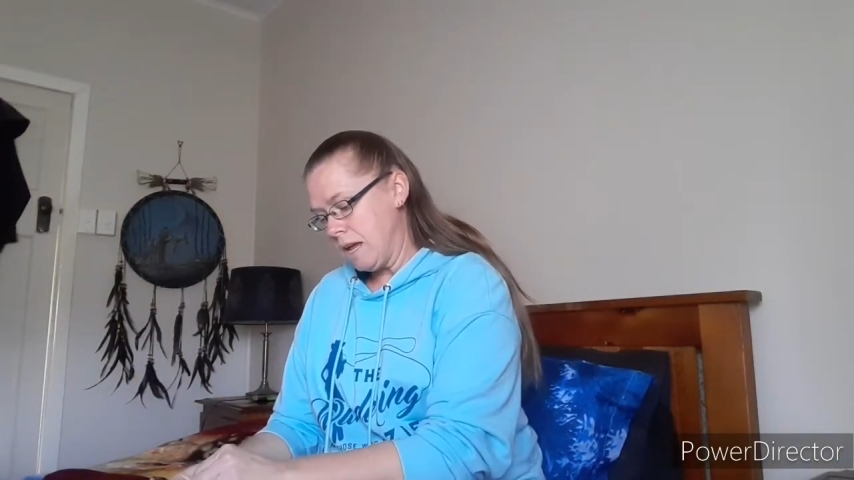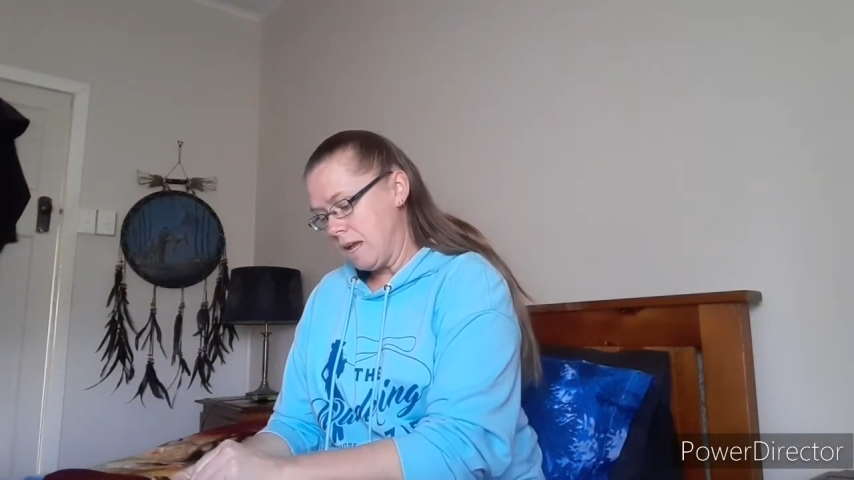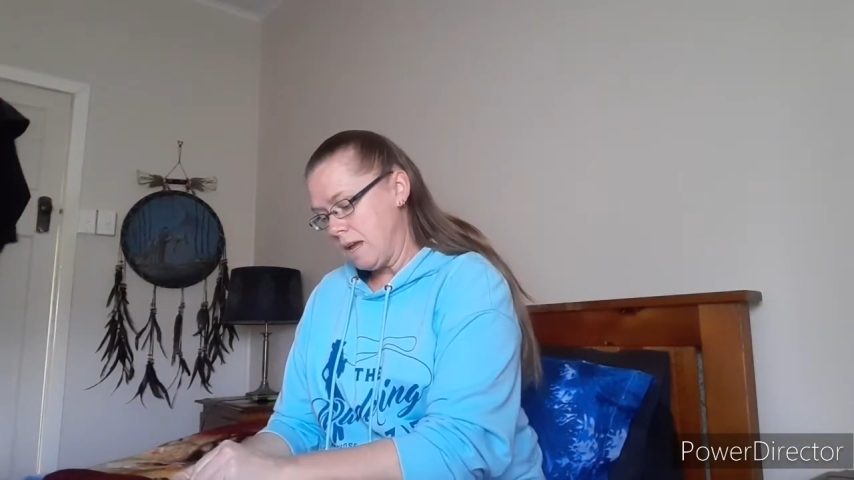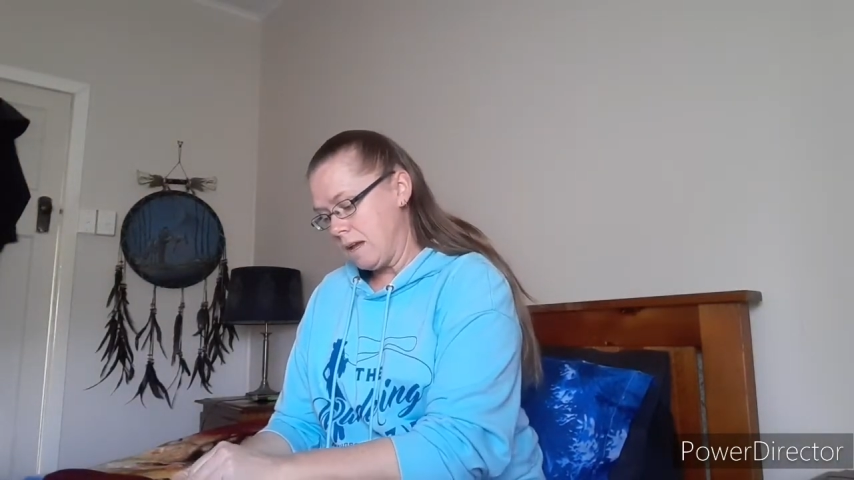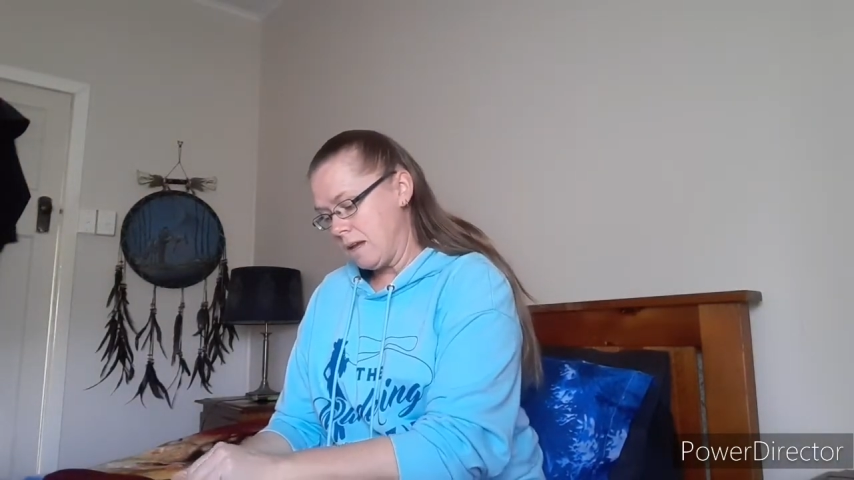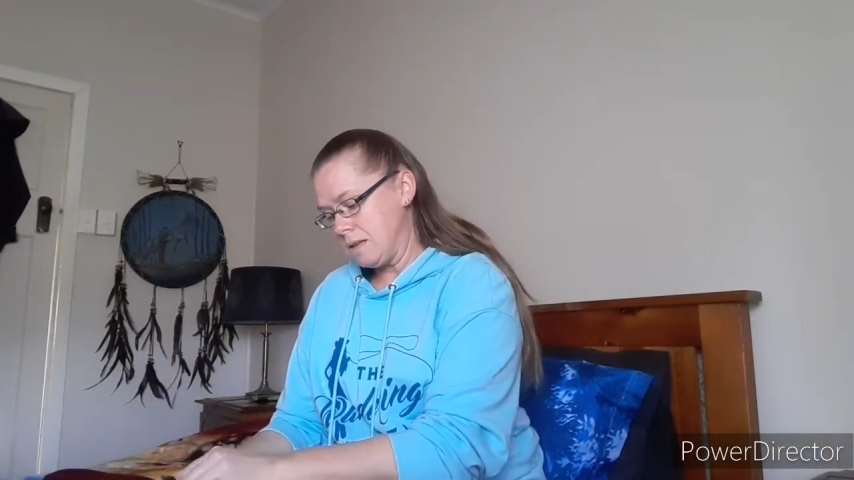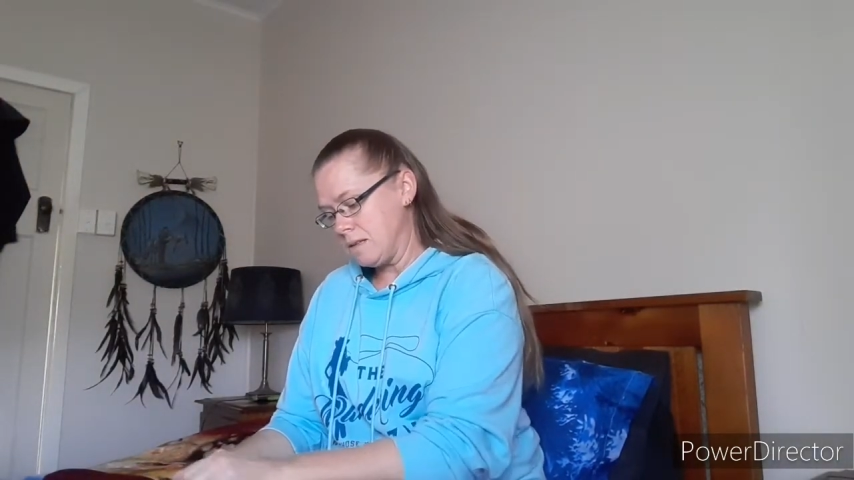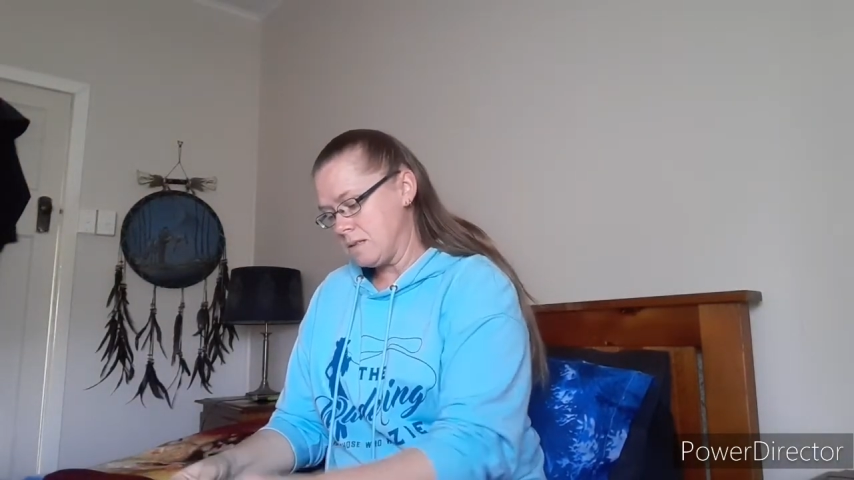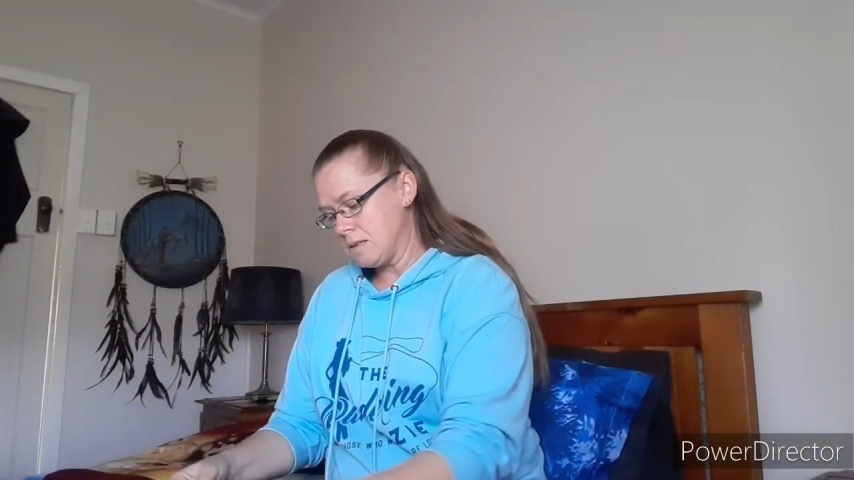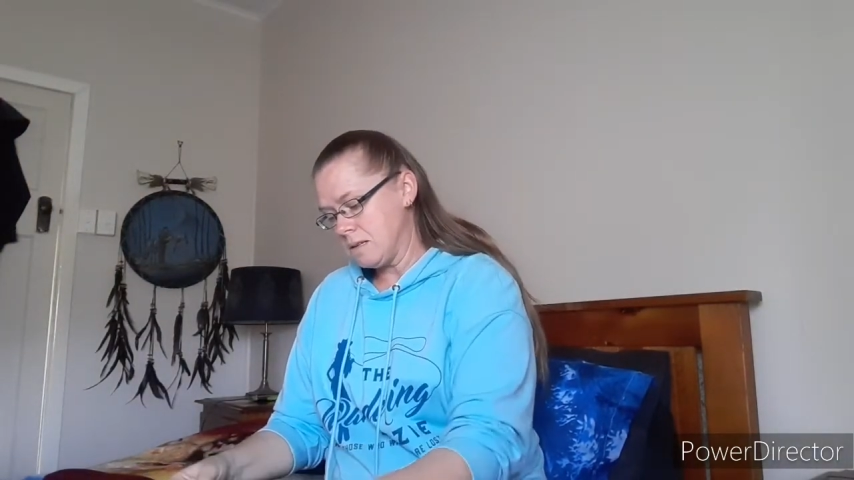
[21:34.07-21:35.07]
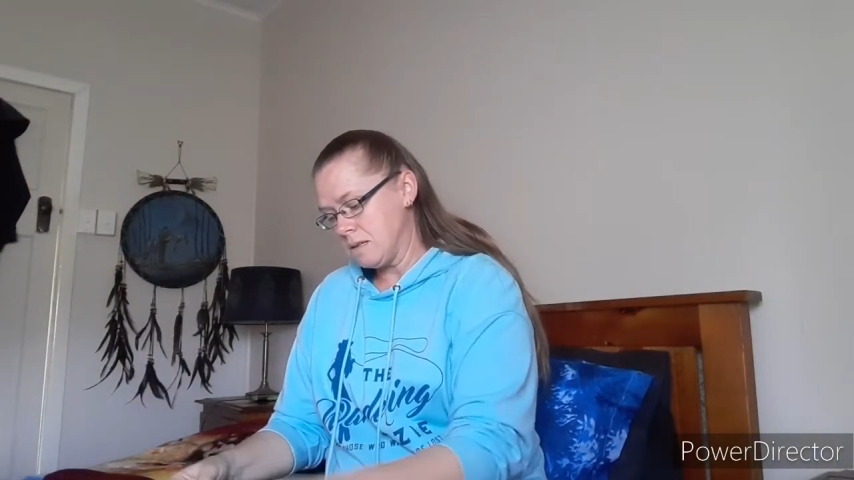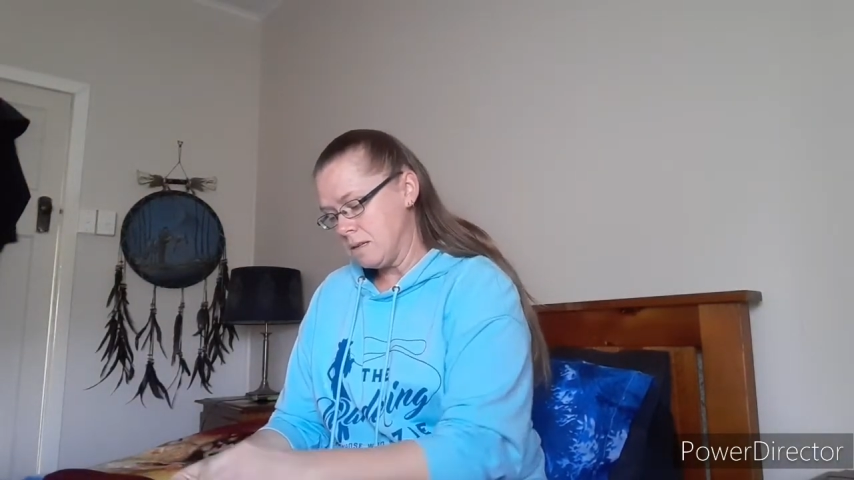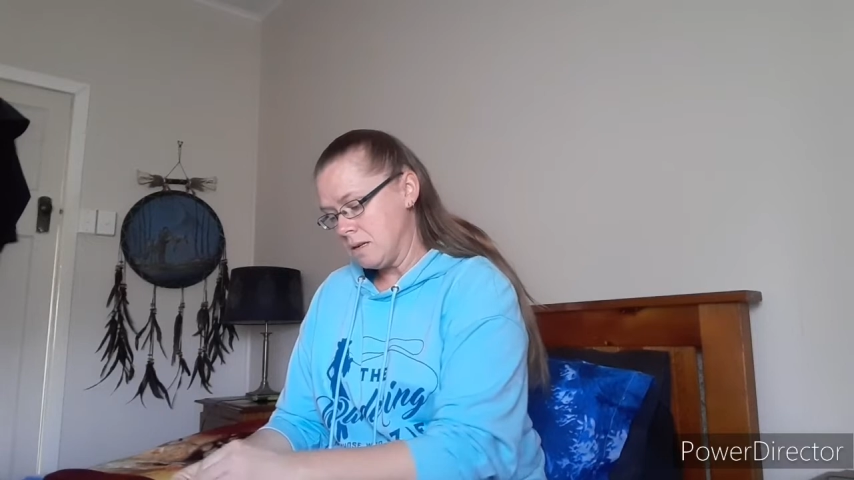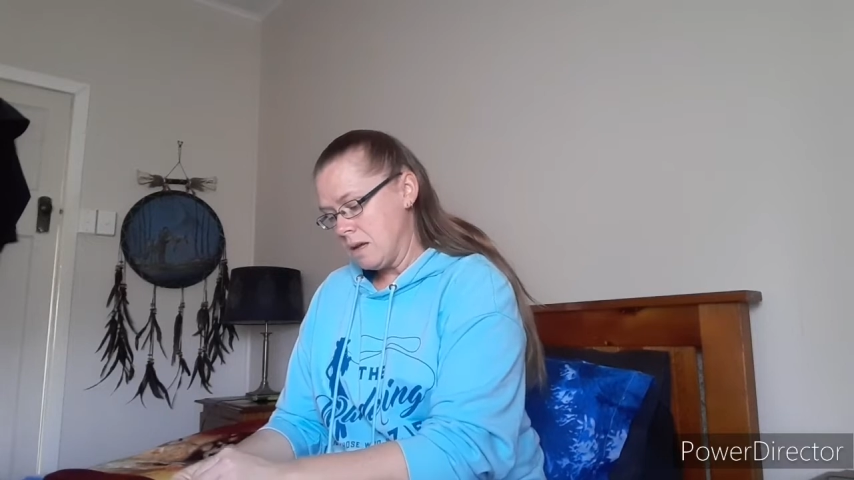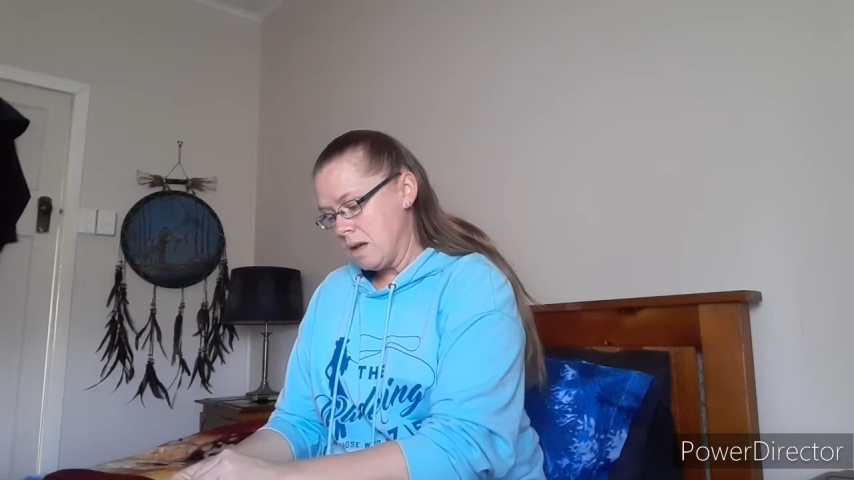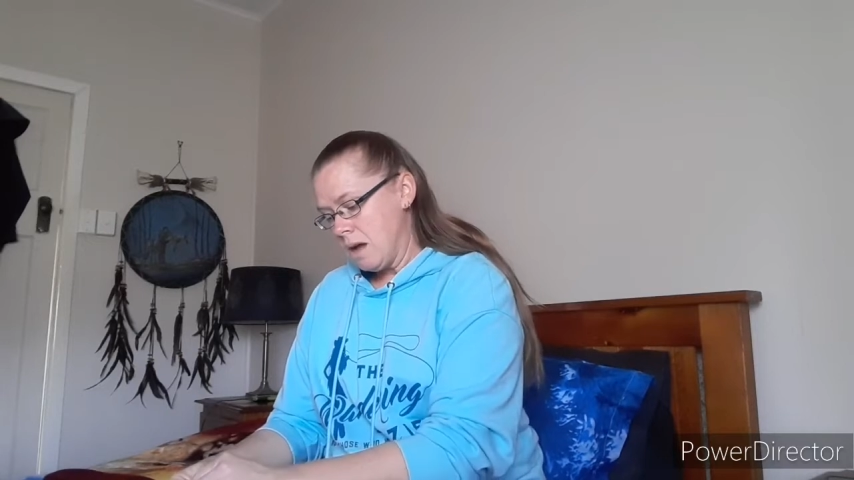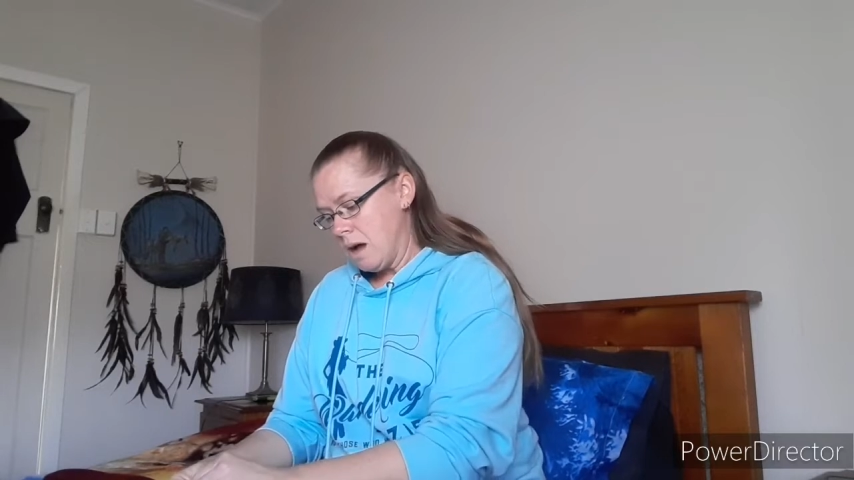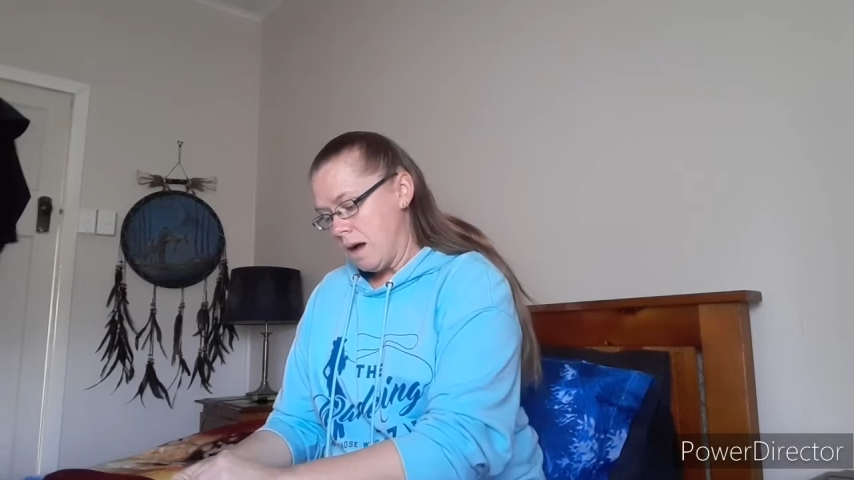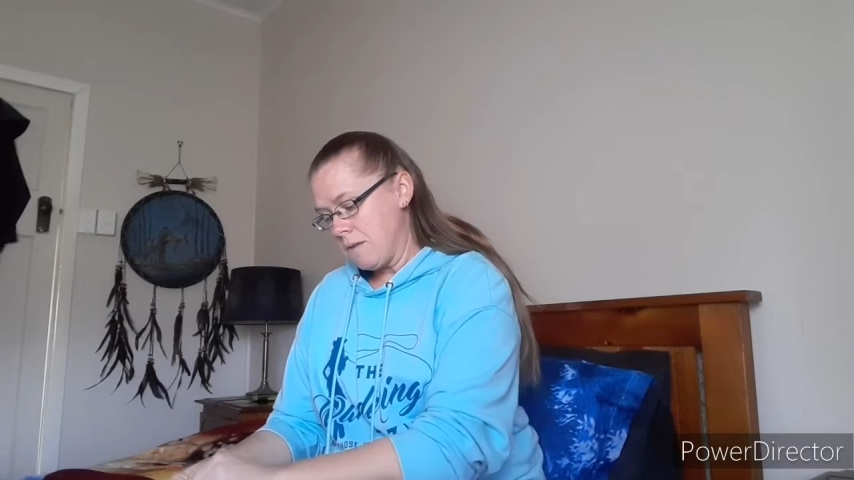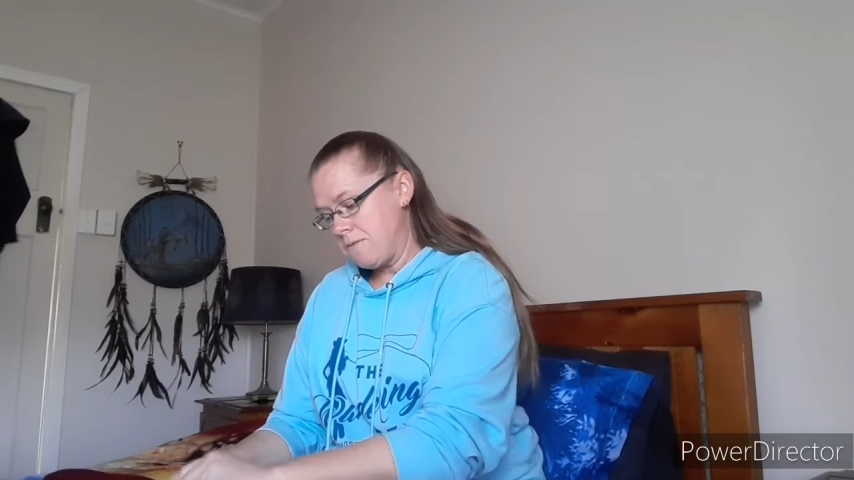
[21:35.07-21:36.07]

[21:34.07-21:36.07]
and I